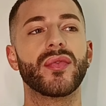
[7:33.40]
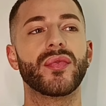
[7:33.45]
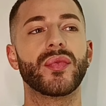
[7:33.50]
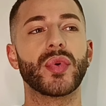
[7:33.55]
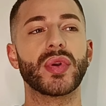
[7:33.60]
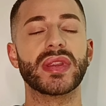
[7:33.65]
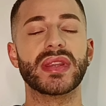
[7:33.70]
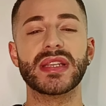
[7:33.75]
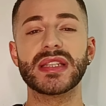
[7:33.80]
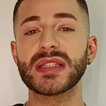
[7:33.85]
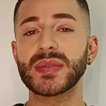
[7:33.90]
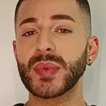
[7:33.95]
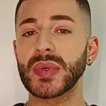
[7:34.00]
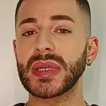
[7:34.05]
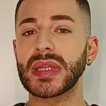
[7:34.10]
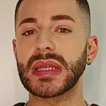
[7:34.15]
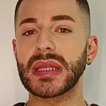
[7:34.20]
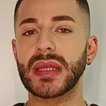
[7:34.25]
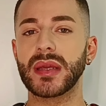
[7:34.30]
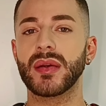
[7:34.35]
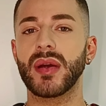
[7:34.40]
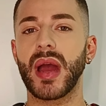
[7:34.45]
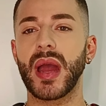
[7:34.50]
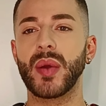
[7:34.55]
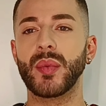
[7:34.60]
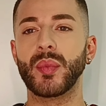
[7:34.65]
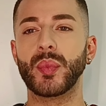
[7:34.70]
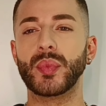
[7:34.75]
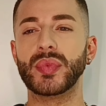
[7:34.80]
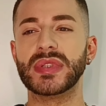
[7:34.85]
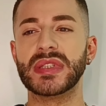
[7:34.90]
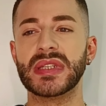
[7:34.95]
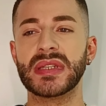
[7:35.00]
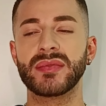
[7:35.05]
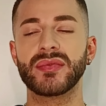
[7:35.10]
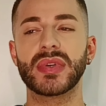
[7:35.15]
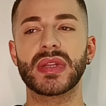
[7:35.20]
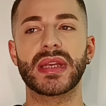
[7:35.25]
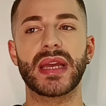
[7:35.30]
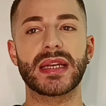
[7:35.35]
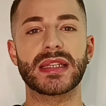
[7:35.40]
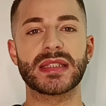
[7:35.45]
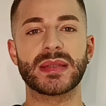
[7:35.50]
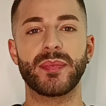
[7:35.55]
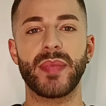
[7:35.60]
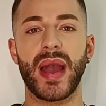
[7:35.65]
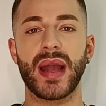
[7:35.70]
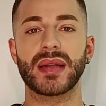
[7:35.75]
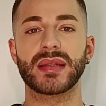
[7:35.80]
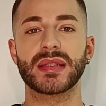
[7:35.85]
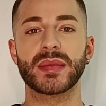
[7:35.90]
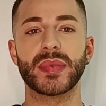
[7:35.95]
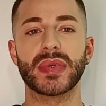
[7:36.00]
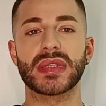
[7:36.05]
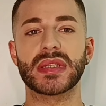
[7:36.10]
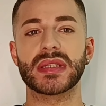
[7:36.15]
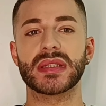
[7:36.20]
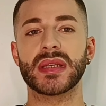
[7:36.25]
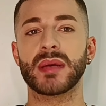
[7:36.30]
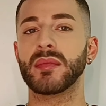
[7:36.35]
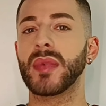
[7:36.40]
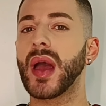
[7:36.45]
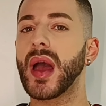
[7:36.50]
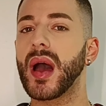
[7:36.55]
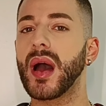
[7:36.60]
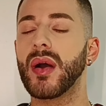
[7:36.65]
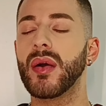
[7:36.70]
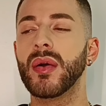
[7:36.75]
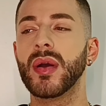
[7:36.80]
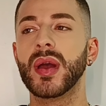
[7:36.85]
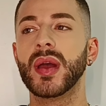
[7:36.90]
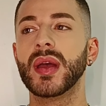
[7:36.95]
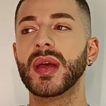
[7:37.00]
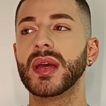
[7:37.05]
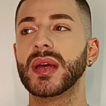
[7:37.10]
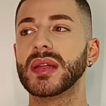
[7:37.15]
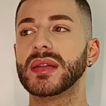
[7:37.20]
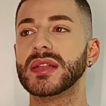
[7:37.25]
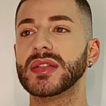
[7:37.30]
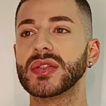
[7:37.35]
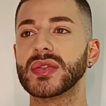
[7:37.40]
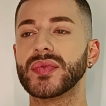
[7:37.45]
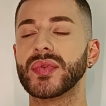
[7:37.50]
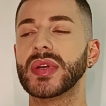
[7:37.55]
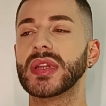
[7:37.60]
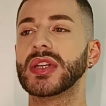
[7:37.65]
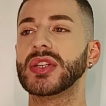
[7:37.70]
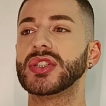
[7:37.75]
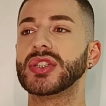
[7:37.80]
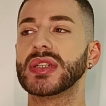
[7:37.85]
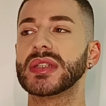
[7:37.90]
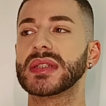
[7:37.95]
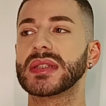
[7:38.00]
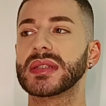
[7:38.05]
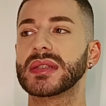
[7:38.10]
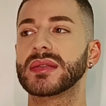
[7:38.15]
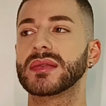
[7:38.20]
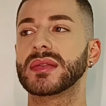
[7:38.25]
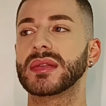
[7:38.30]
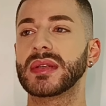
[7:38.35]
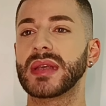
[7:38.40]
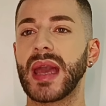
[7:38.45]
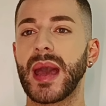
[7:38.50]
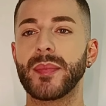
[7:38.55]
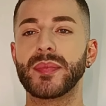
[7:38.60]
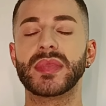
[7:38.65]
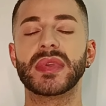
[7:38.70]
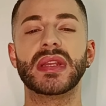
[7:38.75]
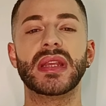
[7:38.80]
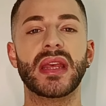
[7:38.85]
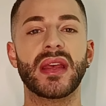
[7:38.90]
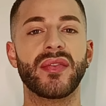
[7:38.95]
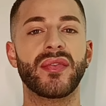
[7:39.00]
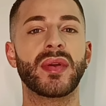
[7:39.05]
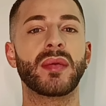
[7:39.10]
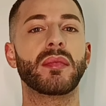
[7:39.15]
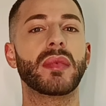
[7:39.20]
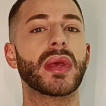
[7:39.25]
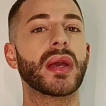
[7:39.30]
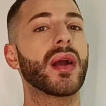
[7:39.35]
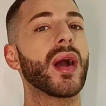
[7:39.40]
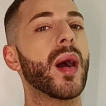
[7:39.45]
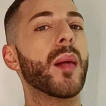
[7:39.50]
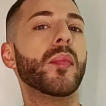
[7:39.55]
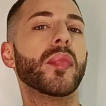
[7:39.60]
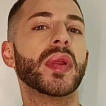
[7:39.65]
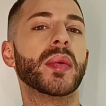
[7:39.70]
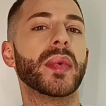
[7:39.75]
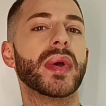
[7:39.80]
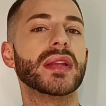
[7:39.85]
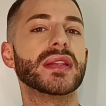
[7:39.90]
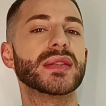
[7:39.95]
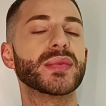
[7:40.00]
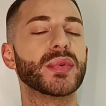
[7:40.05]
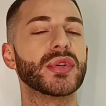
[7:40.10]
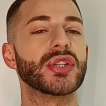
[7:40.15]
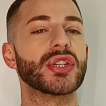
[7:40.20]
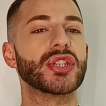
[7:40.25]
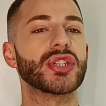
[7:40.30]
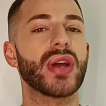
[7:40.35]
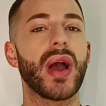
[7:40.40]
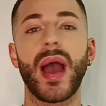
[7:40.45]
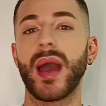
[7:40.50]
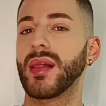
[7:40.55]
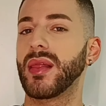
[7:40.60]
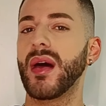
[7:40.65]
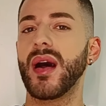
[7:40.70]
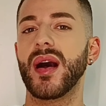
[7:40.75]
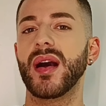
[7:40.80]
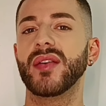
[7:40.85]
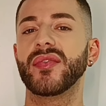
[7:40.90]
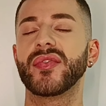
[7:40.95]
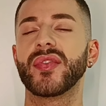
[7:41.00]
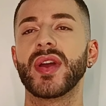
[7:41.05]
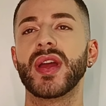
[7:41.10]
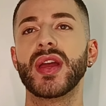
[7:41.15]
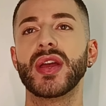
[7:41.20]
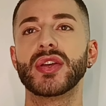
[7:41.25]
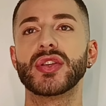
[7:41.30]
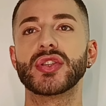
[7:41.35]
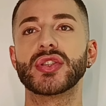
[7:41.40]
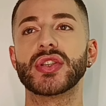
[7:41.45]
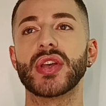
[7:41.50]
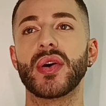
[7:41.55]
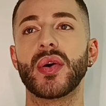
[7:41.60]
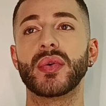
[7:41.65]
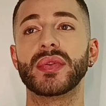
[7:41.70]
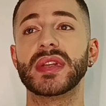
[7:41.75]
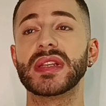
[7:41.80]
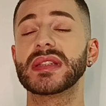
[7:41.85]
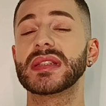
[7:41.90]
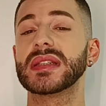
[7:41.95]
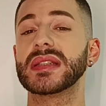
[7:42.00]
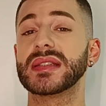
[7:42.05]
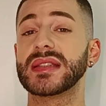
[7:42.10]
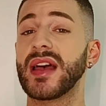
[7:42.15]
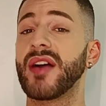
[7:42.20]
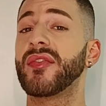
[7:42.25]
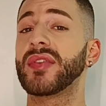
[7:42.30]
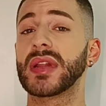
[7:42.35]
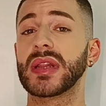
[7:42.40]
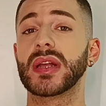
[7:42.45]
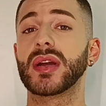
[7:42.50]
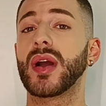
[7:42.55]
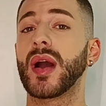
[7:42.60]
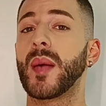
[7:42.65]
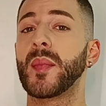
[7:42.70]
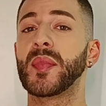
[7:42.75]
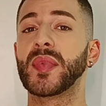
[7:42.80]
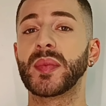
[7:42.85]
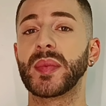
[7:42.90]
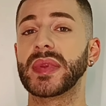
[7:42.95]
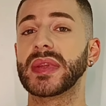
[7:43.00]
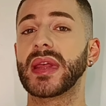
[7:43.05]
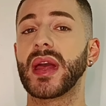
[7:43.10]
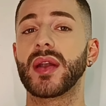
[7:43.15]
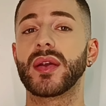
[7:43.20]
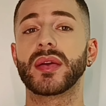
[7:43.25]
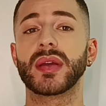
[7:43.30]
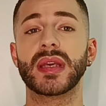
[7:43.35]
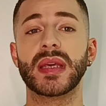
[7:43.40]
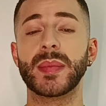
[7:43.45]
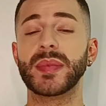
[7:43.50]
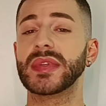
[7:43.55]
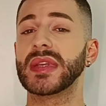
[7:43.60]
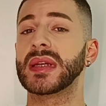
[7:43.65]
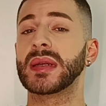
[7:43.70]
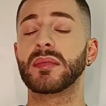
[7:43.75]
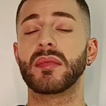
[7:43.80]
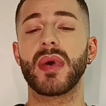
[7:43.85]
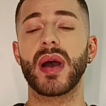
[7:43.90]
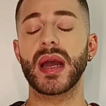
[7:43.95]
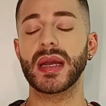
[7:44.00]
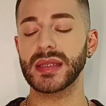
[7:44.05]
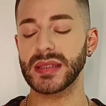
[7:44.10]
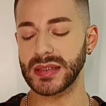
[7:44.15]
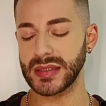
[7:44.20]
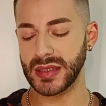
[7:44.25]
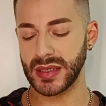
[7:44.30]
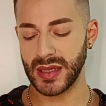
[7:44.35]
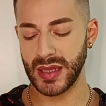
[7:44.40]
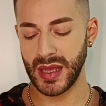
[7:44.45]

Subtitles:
For this one here, I didn't really expect it, but somehow this really just kept giving me compliments, which I love. So this is definitely a compliment getter. Keep that in mind.